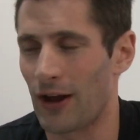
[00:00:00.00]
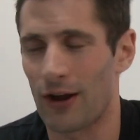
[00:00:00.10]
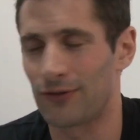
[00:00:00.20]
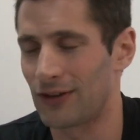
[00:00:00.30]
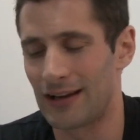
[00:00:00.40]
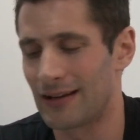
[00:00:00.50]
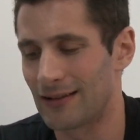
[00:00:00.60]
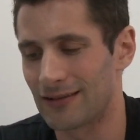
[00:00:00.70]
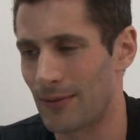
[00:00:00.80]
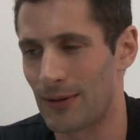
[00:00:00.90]
Like, I've seen
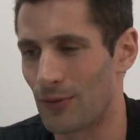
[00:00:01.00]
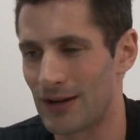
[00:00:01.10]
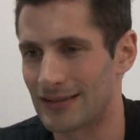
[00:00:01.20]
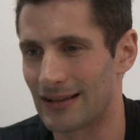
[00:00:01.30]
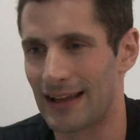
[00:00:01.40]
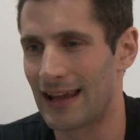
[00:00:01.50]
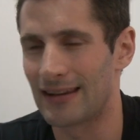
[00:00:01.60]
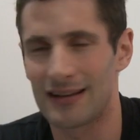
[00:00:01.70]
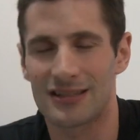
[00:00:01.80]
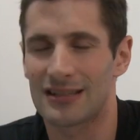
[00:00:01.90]
some of them recently,
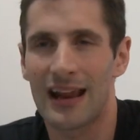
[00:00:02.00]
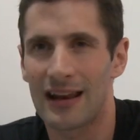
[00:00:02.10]
and they're just